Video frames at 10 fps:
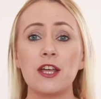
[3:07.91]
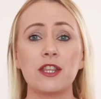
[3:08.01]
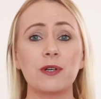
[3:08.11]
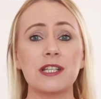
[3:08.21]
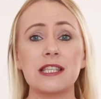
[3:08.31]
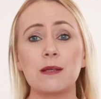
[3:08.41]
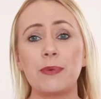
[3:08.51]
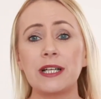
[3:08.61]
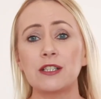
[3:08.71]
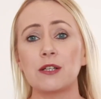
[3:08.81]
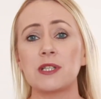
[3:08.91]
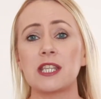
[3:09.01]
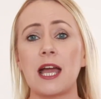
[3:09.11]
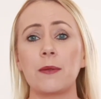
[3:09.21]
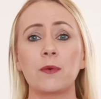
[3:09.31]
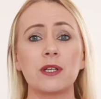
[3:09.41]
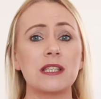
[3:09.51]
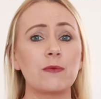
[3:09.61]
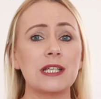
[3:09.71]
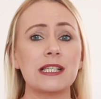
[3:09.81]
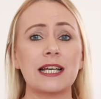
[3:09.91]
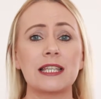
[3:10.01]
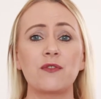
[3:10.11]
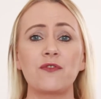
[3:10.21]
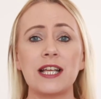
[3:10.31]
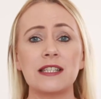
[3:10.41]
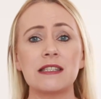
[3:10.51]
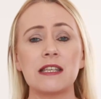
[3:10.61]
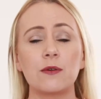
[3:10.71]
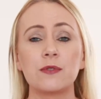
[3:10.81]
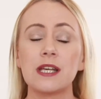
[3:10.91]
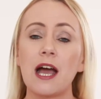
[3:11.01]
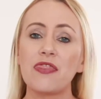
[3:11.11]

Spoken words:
They want to see the build up to the game. They want to see what it's like in the fan zones.